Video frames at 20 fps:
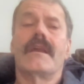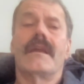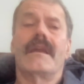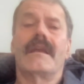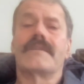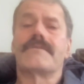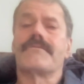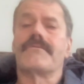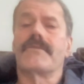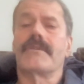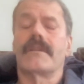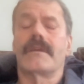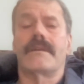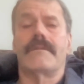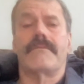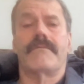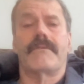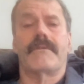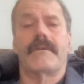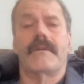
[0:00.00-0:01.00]
it's really
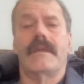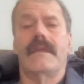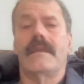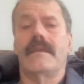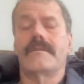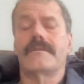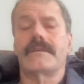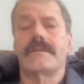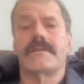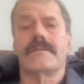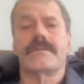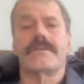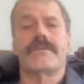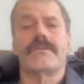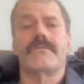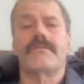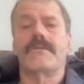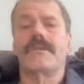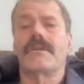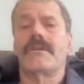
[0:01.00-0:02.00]
very easy to
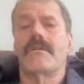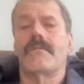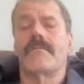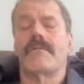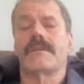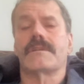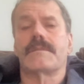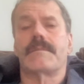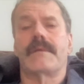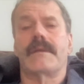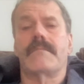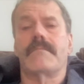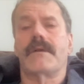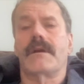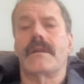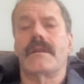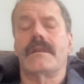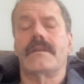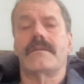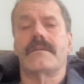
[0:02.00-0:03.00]
do, and you don't want to spend
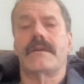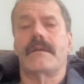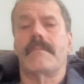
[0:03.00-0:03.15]
money.